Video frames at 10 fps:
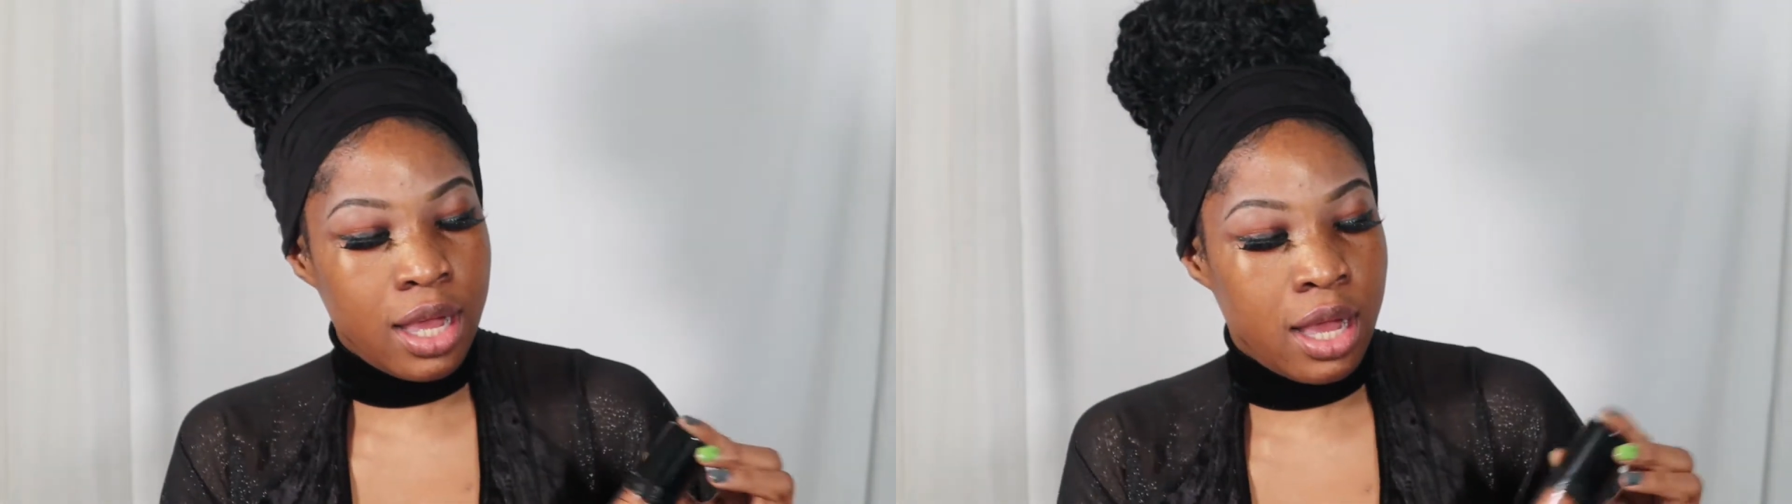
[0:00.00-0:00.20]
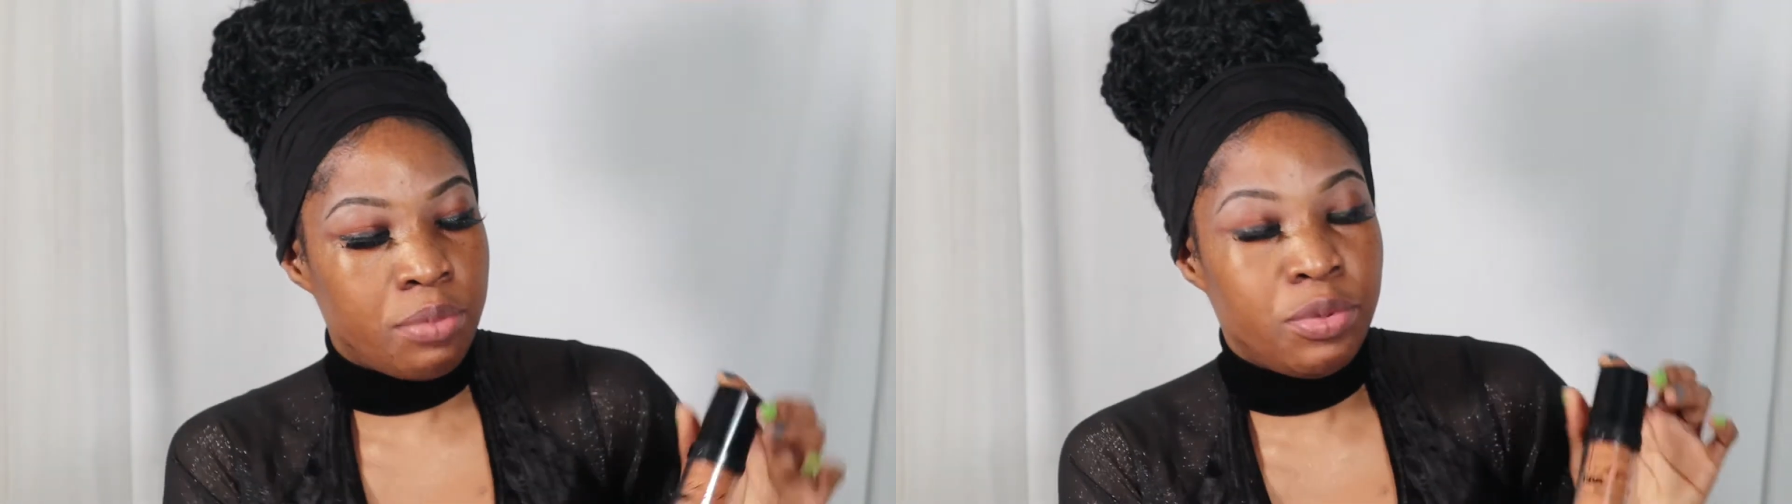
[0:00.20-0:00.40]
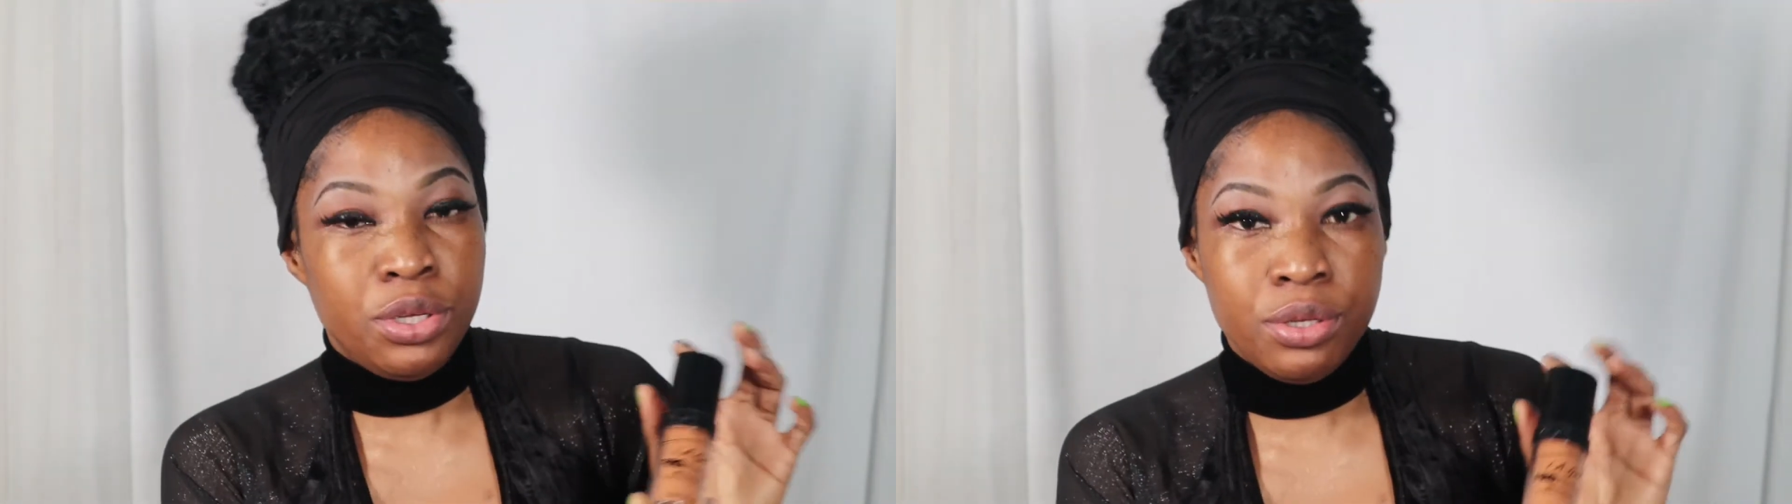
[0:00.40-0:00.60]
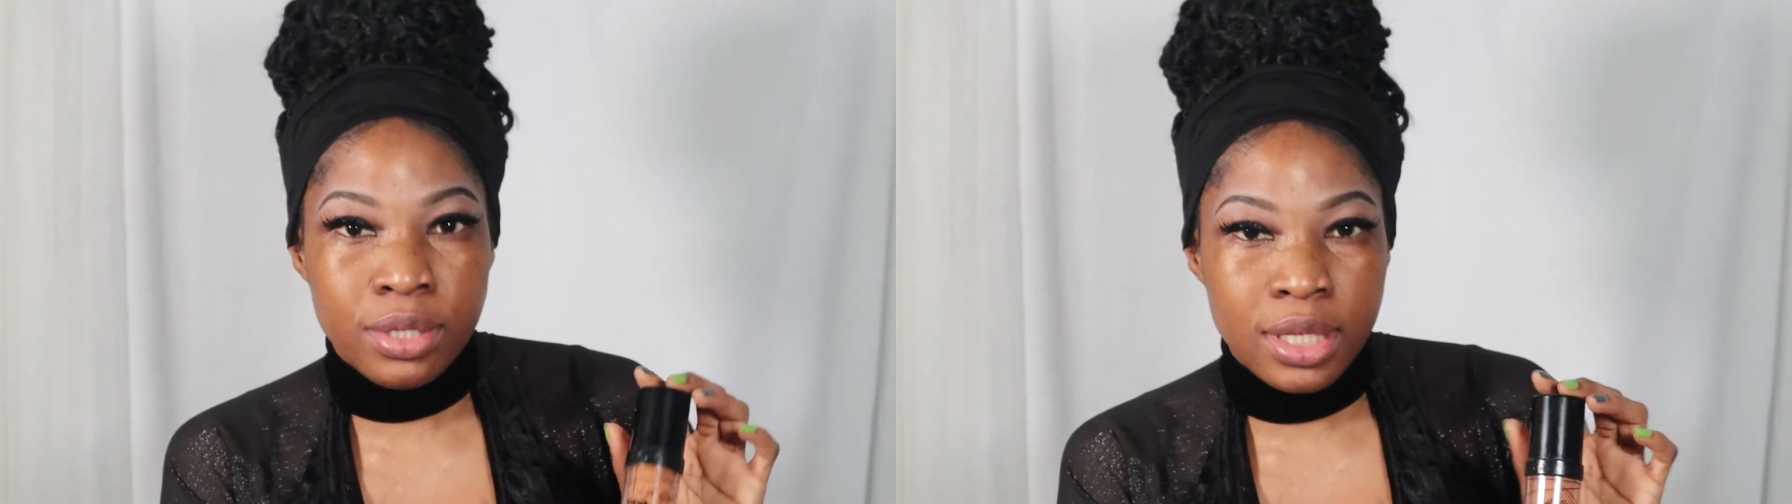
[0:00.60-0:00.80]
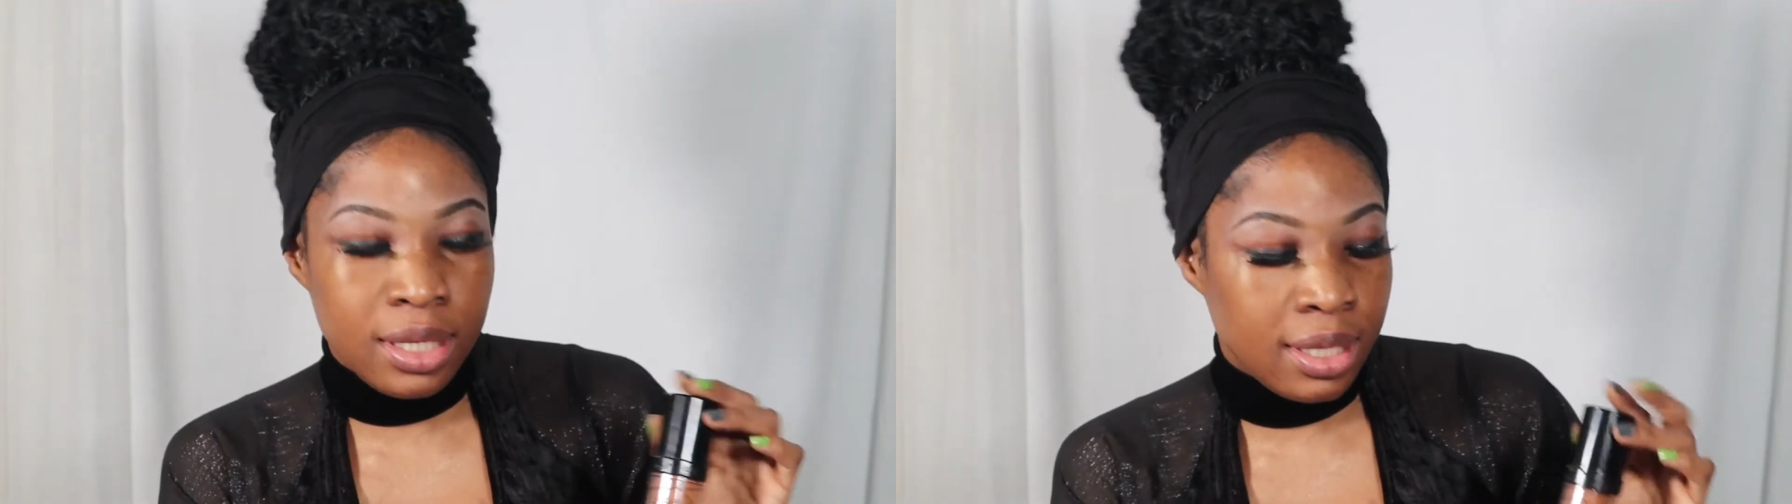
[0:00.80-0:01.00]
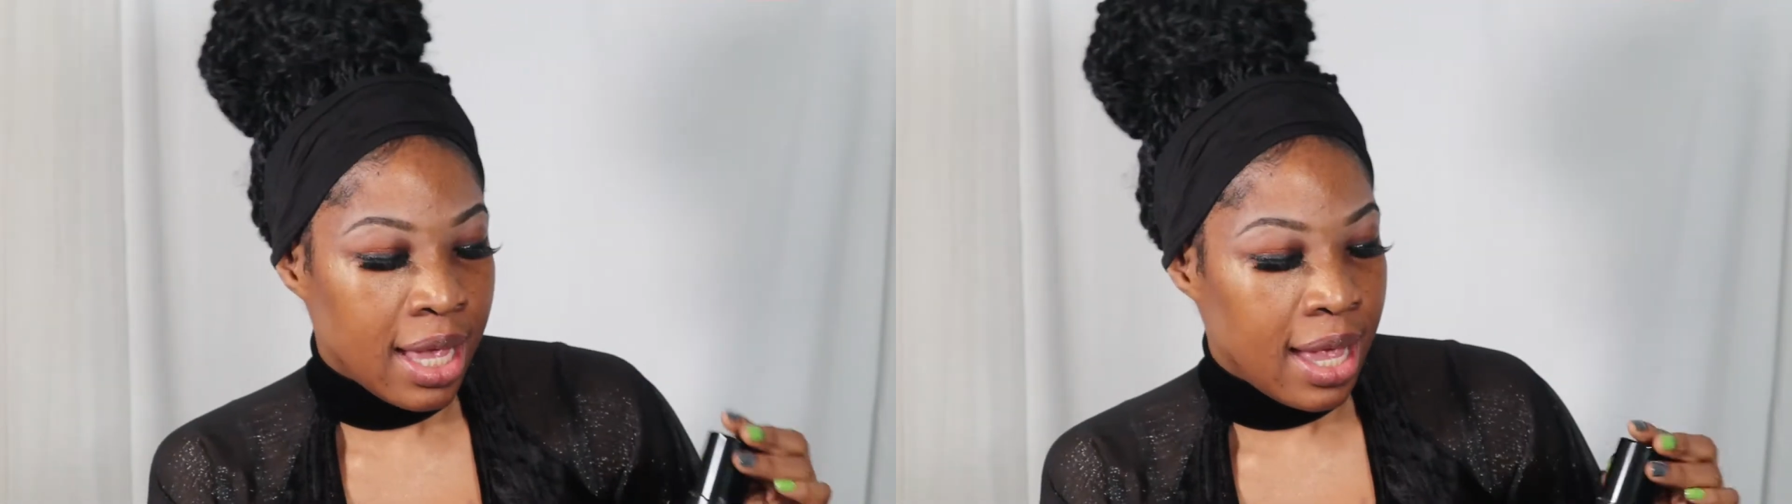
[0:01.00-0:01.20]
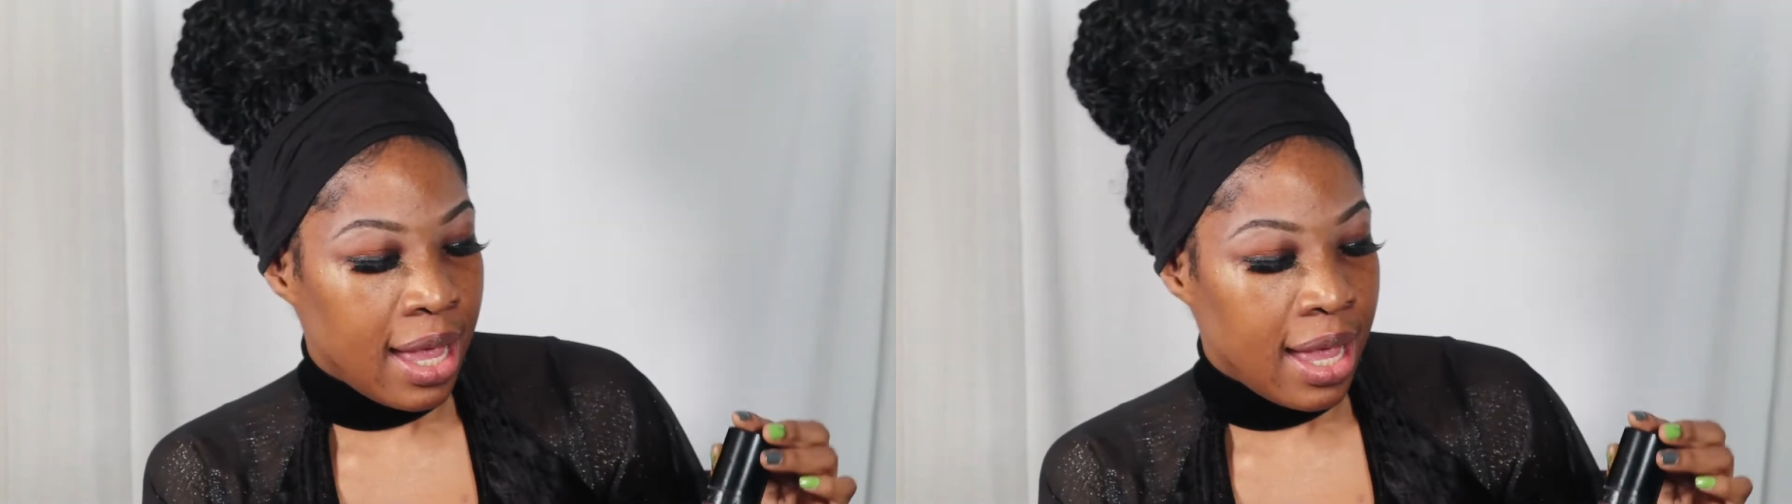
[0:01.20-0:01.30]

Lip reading: I'll be using